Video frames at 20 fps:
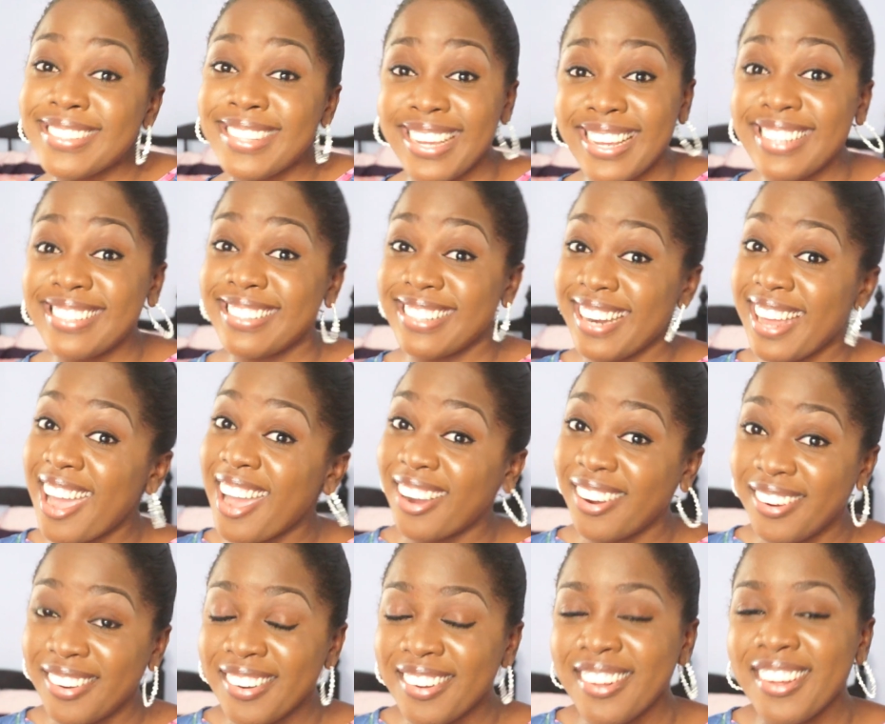Isn't that
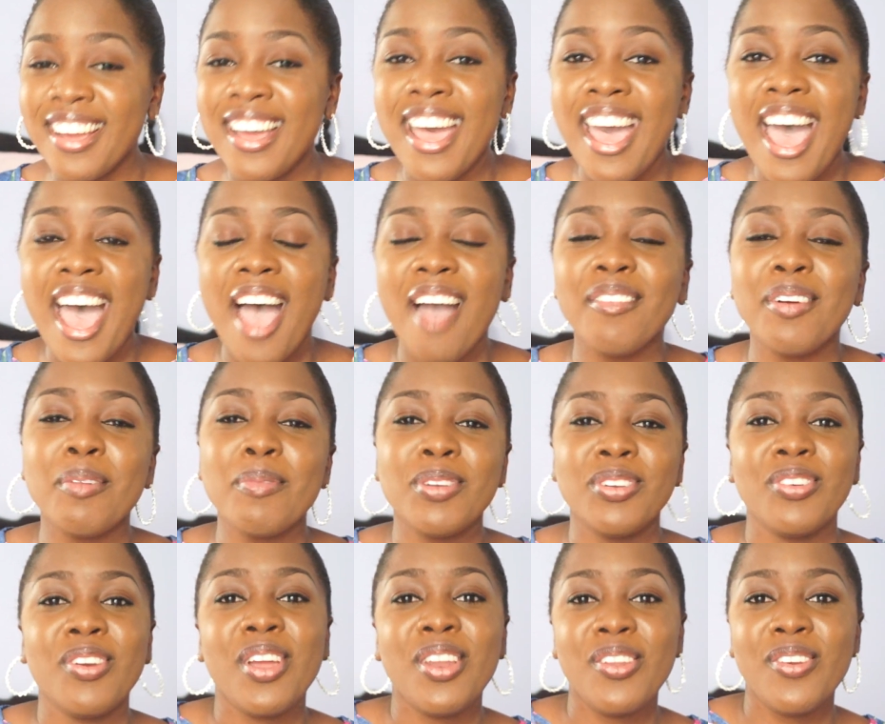good? I'm gonna be
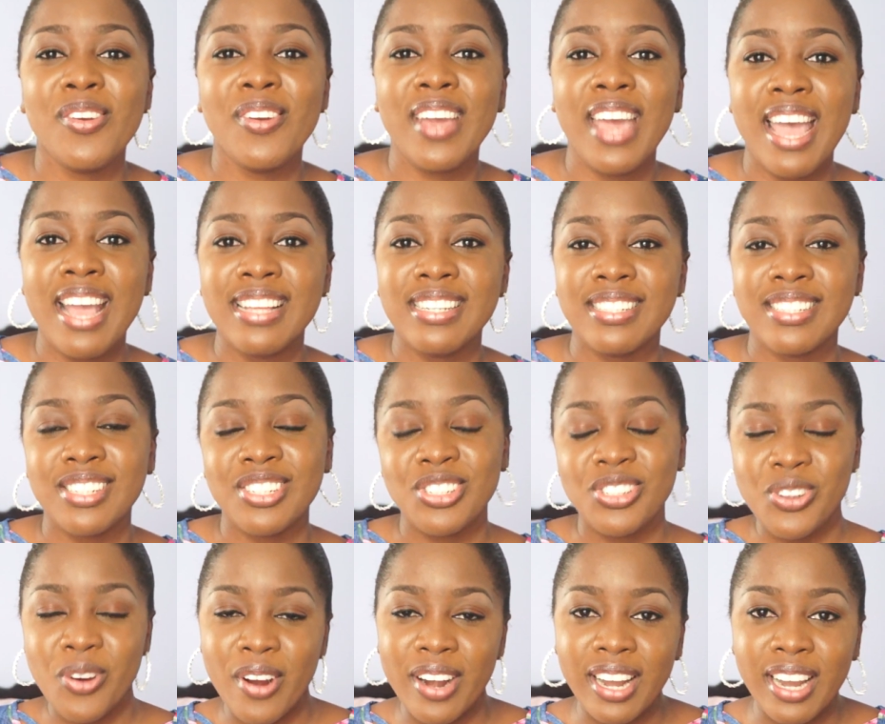showing you guys
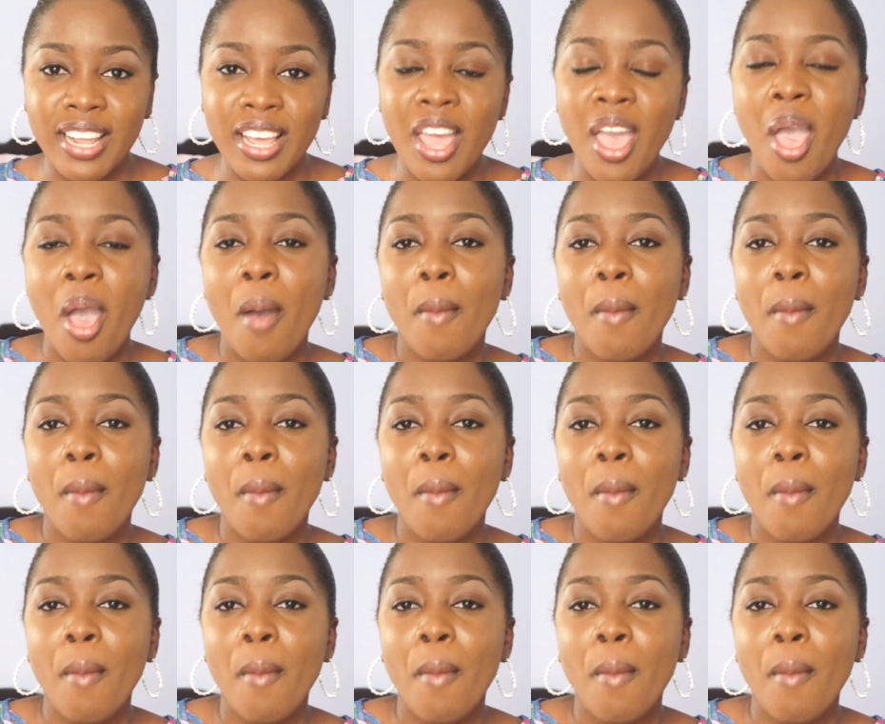shortly,